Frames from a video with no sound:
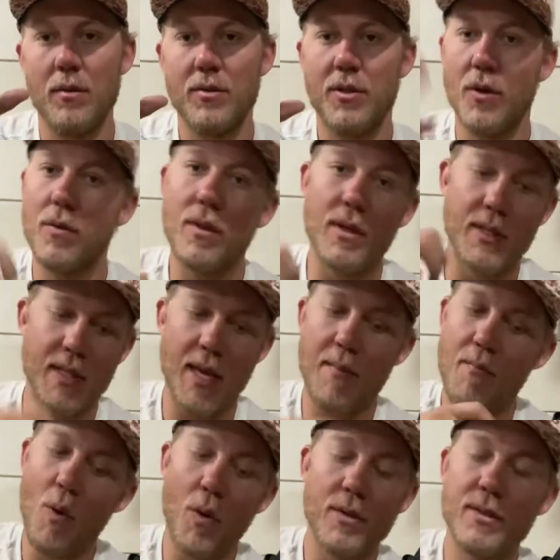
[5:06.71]
do the same
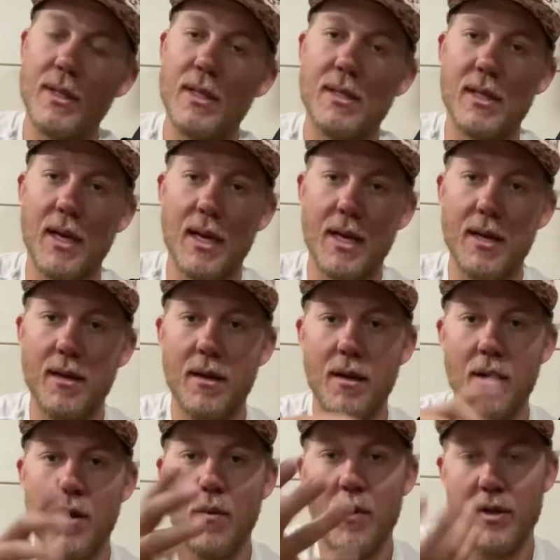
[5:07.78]
mold design
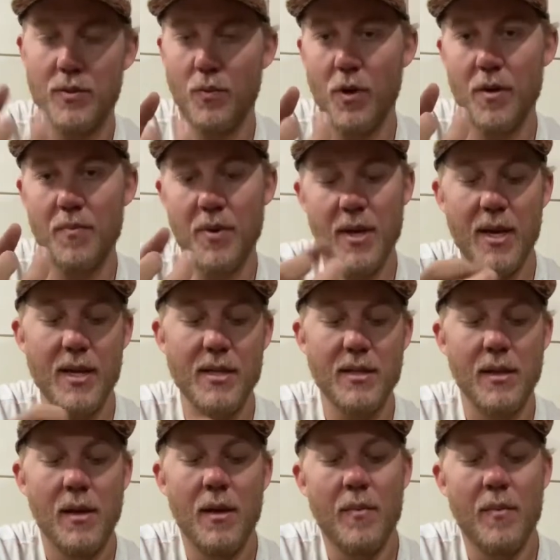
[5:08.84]
where it's one piece,